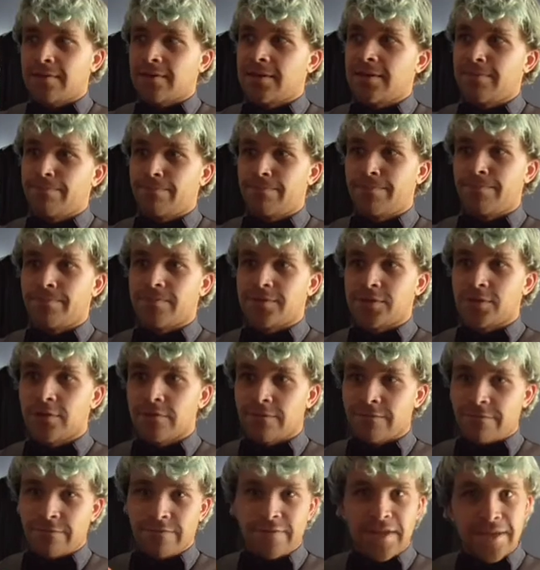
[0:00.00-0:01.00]
it sort
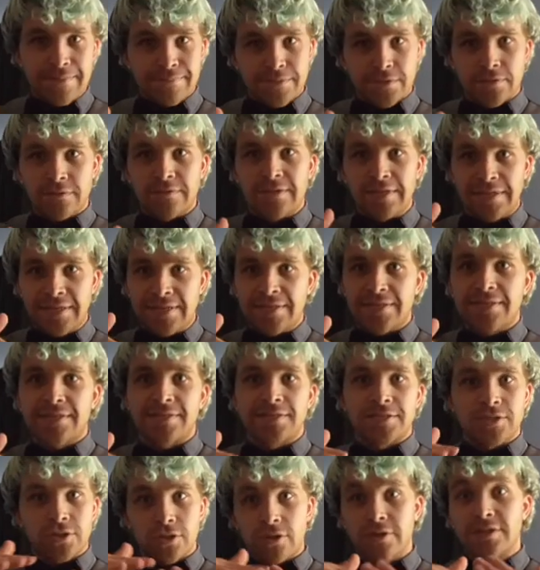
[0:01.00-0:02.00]
of flaps on the end
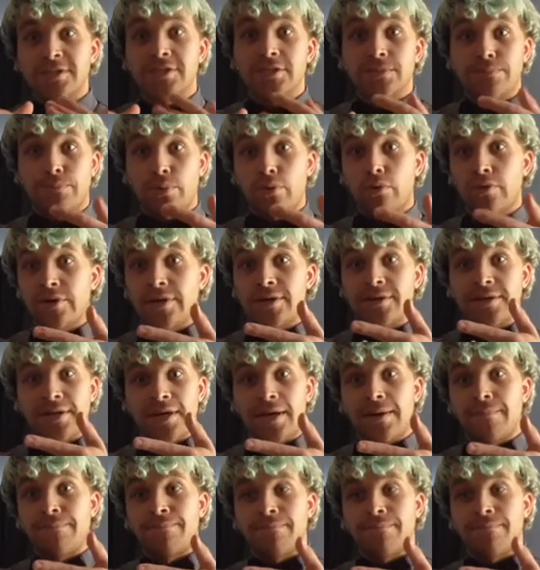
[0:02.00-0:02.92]
because it's only supported